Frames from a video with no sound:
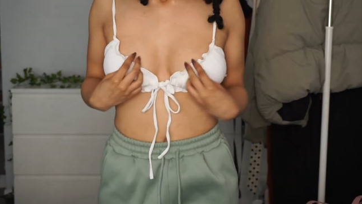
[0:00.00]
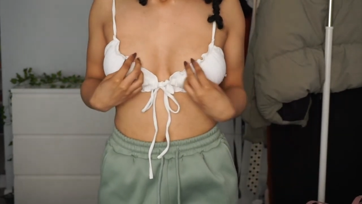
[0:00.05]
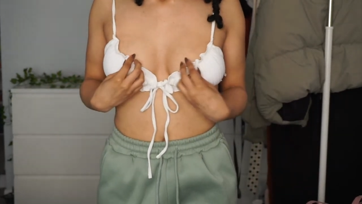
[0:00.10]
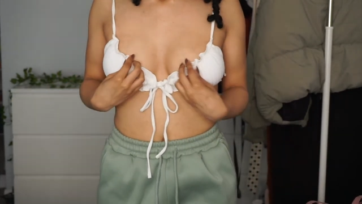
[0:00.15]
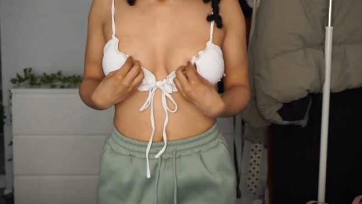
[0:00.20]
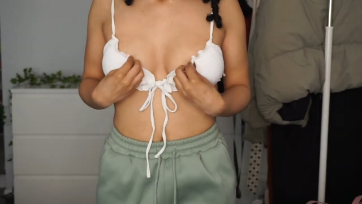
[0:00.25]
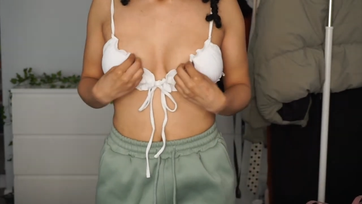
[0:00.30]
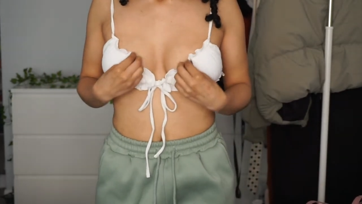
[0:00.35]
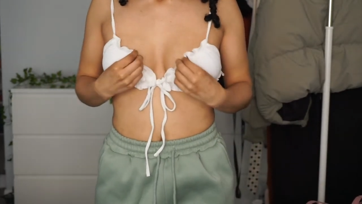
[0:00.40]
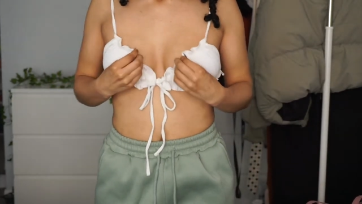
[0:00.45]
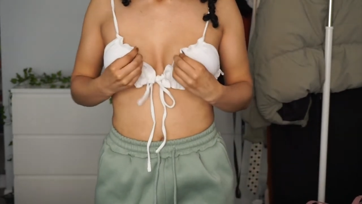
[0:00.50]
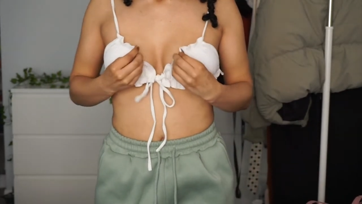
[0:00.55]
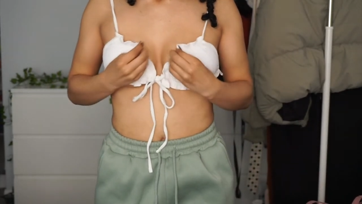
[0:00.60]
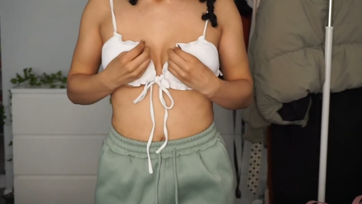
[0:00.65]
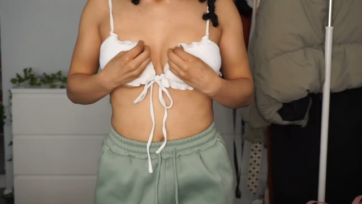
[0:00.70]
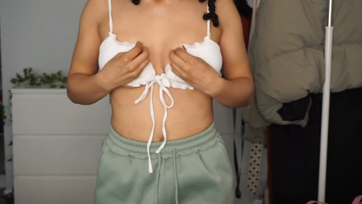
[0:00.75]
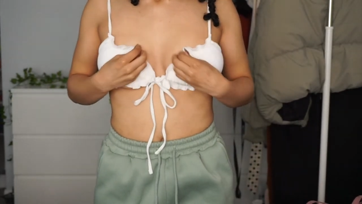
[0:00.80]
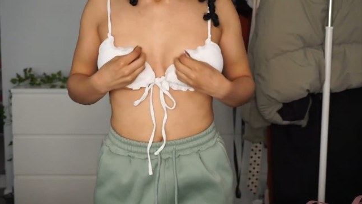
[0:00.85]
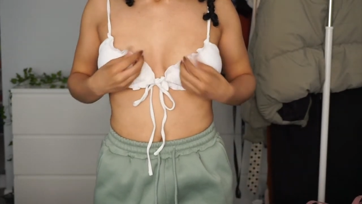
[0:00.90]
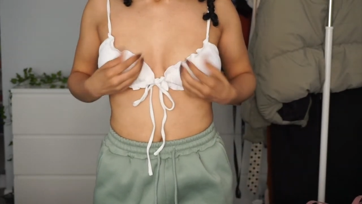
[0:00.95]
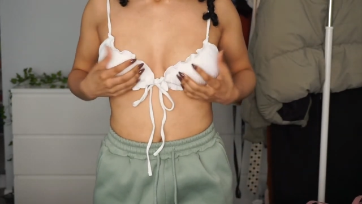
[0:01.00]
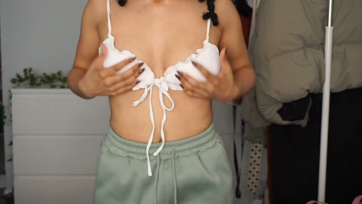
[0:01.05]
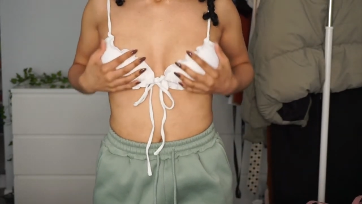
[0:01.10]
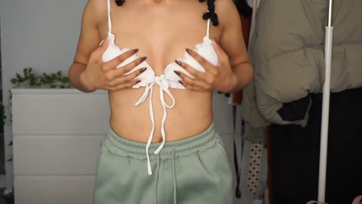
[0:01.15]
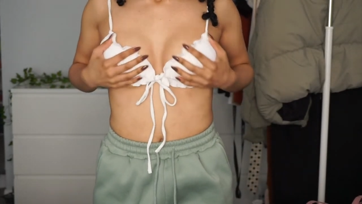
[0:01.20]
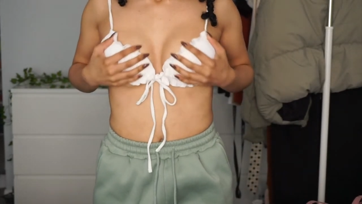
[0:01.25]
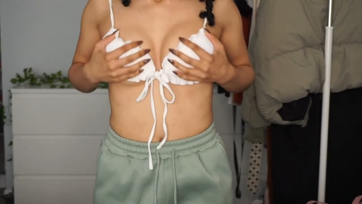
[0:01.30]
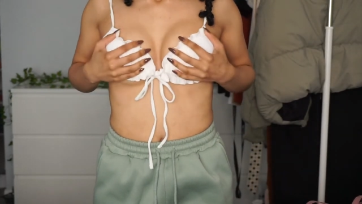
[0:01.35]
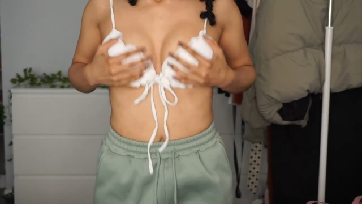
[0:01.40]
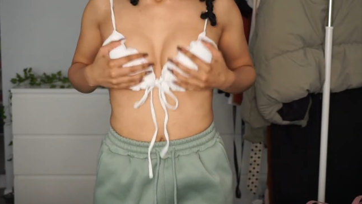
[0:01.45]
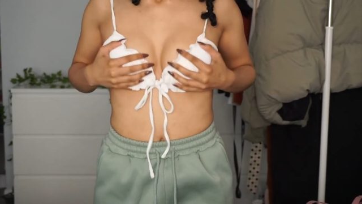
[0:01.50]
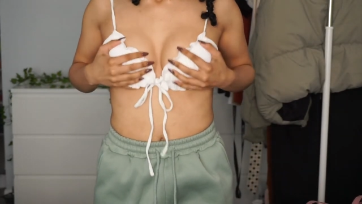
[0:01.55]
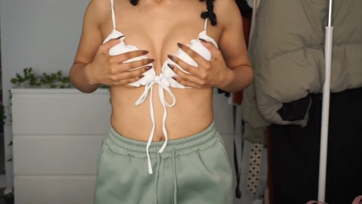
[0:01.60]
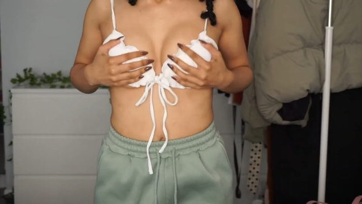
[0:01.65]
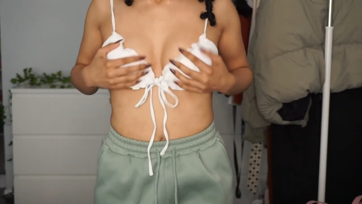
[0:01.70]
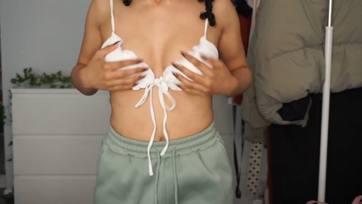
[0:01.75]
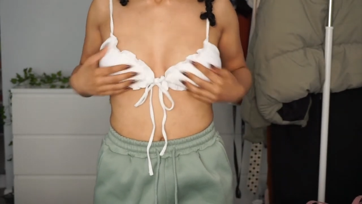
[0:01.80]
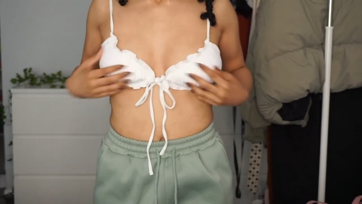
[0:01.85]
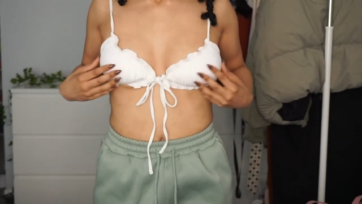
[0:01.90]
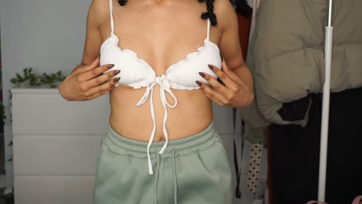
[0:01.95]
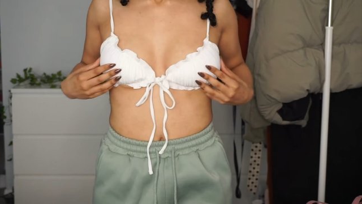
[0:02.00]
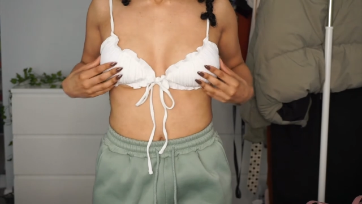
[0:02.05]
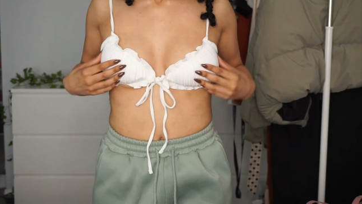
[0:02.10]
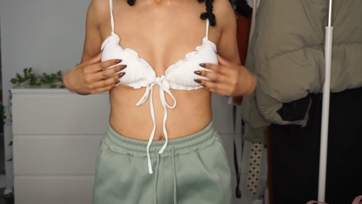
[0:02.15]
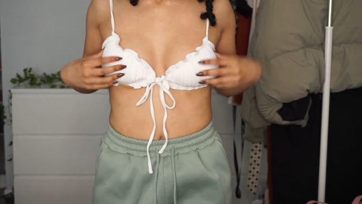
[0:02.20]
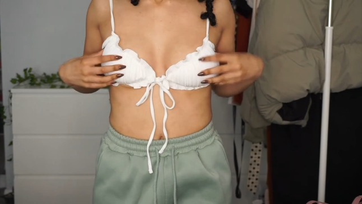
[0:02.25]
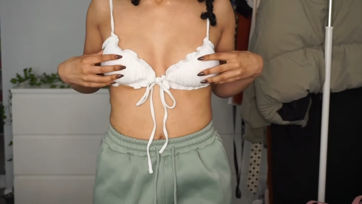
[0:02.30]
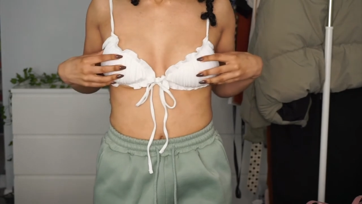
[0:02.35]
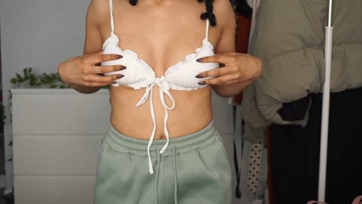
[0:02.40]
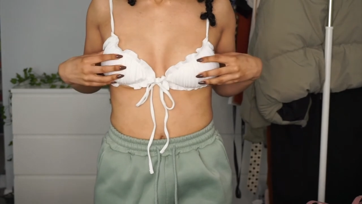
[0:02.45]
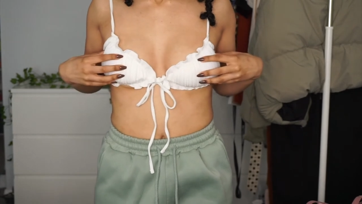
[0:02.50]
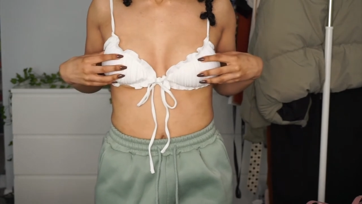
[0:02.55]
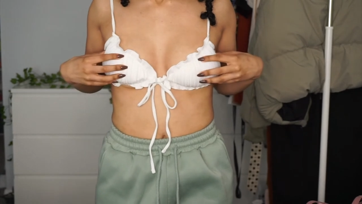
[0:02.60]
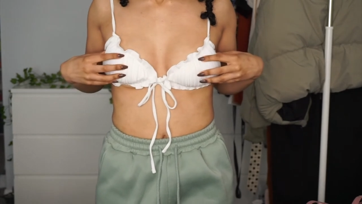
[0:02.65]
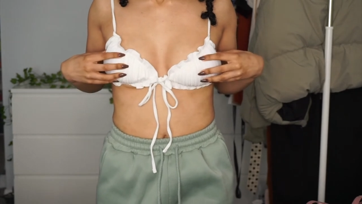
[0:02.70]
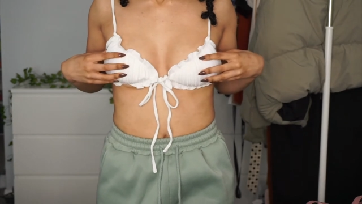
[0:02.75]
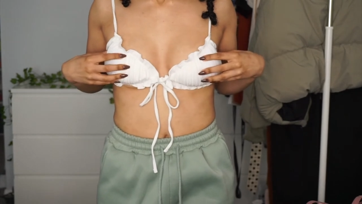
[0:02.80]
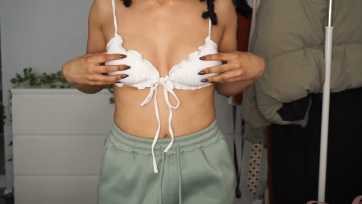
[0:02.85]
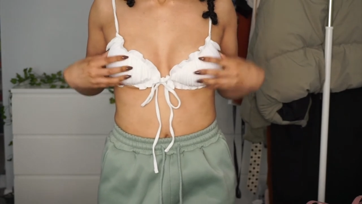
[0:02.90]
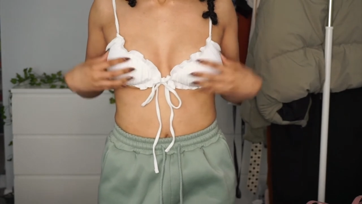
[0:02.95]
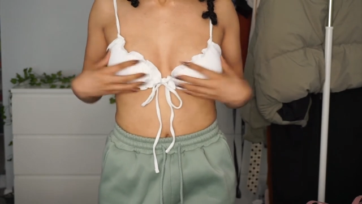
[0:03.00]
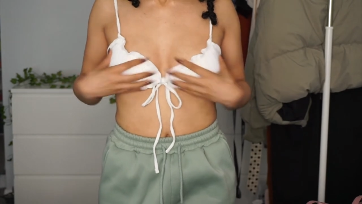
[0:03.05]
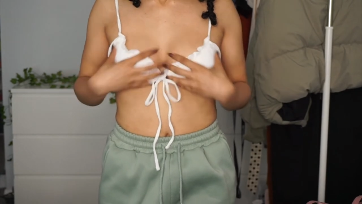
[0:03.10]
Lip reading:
Nobody's mouth can be seen.